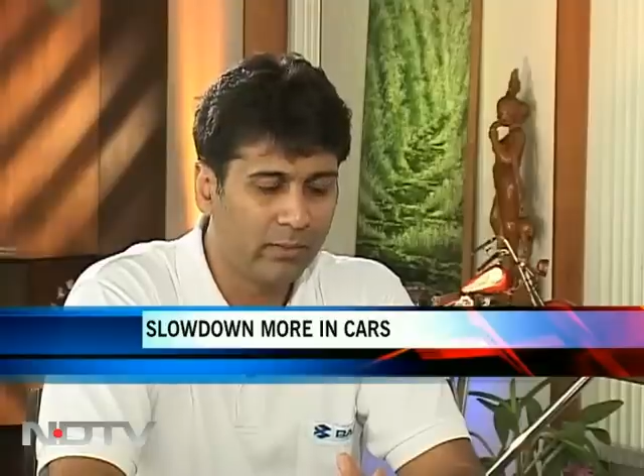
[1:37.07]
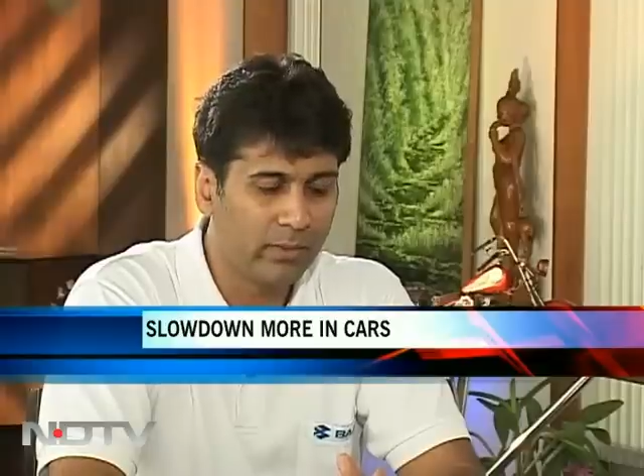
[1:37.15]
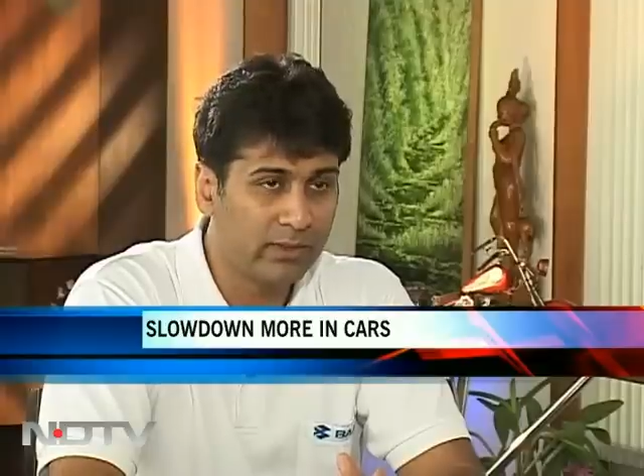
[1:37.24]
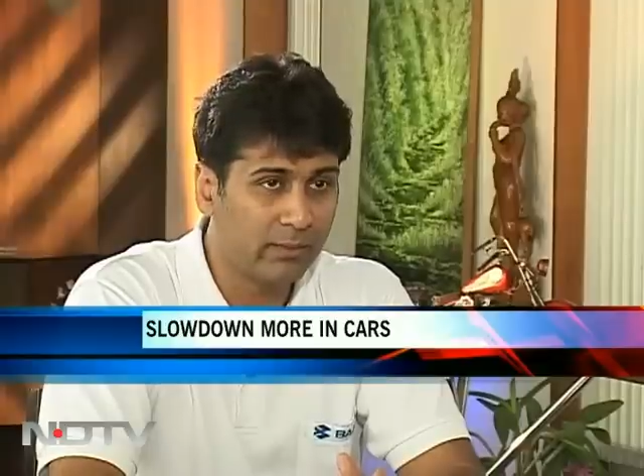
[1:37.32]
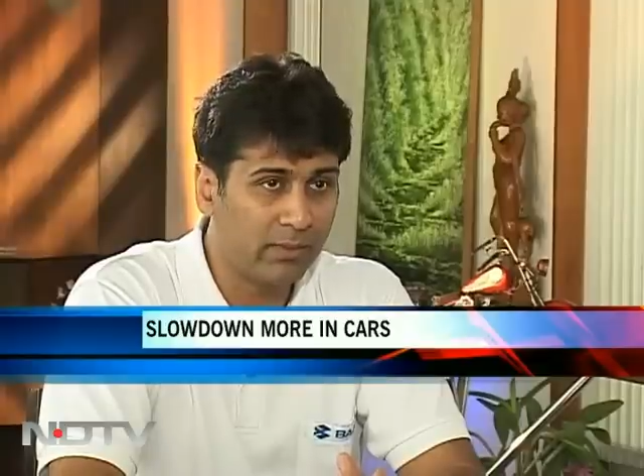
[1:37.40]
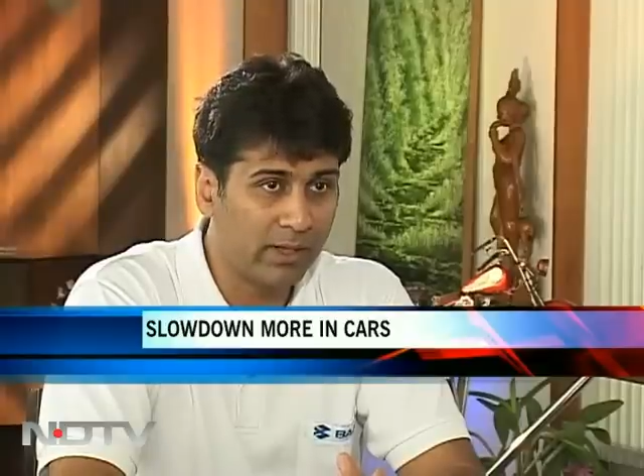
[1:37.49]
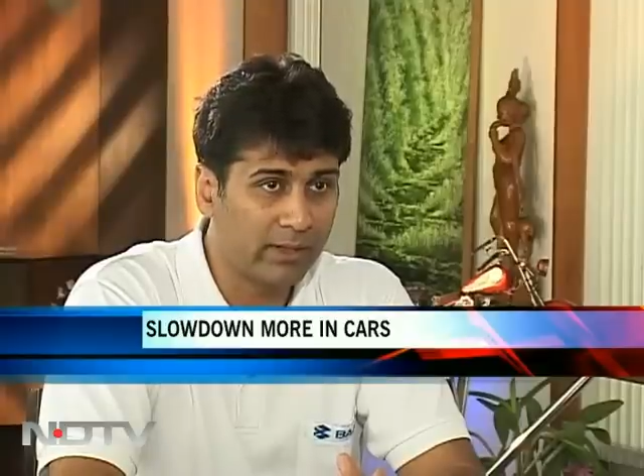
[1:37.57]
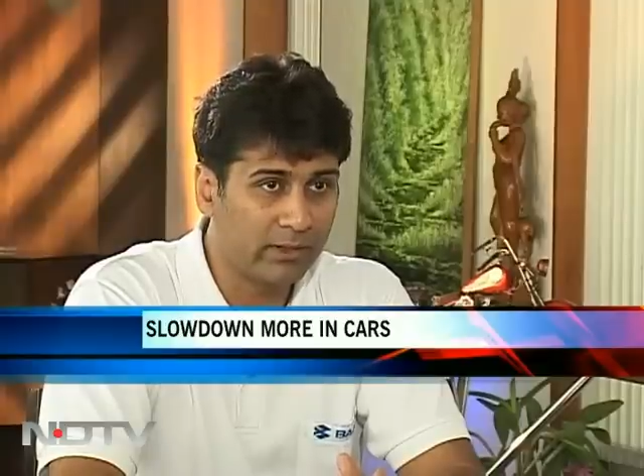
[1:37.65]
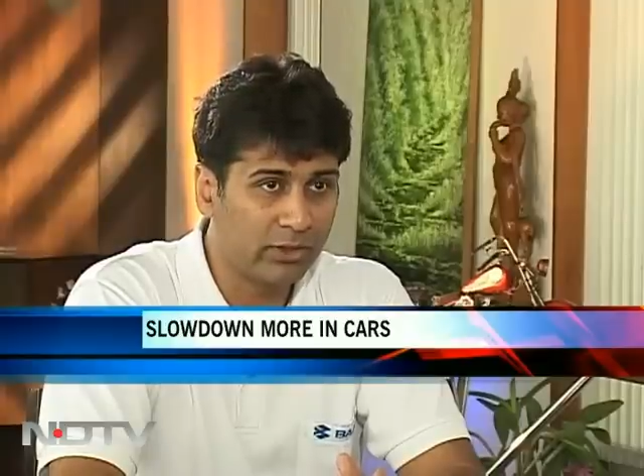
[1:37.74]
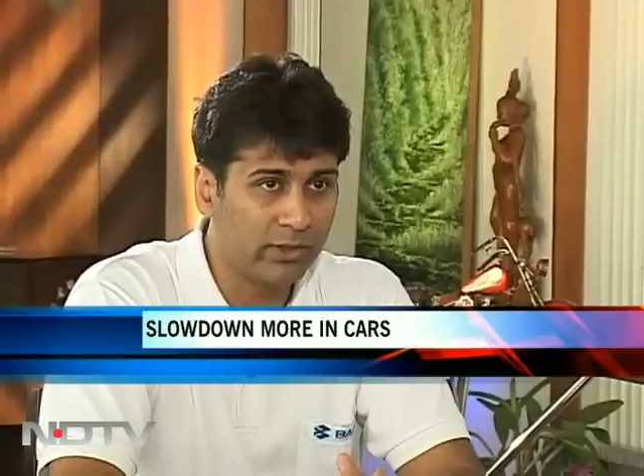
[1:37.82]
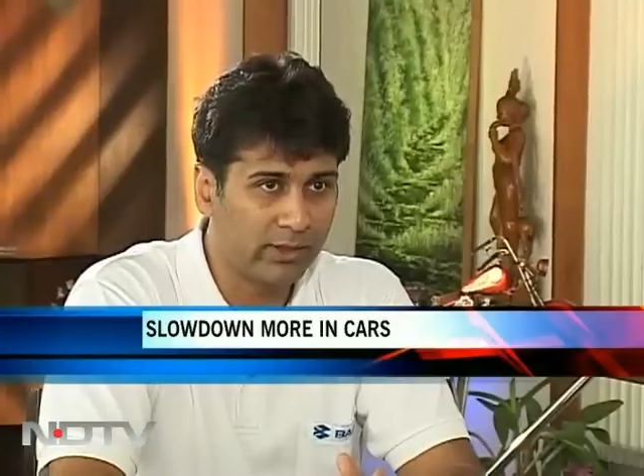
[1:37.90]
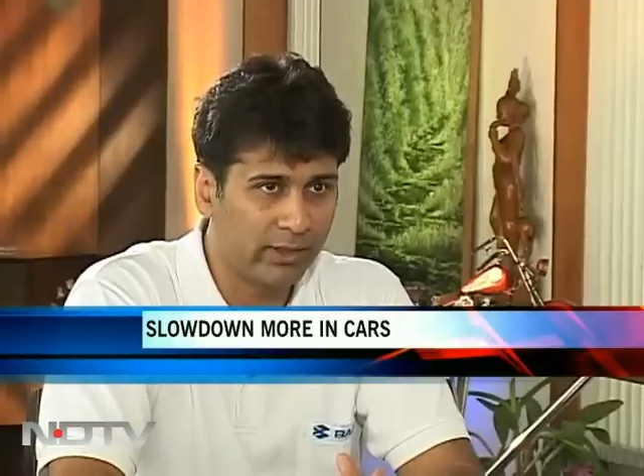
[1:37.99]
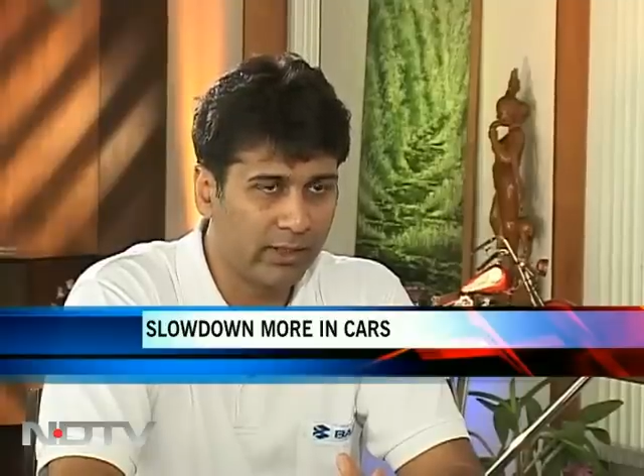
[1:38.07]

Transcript: with some market share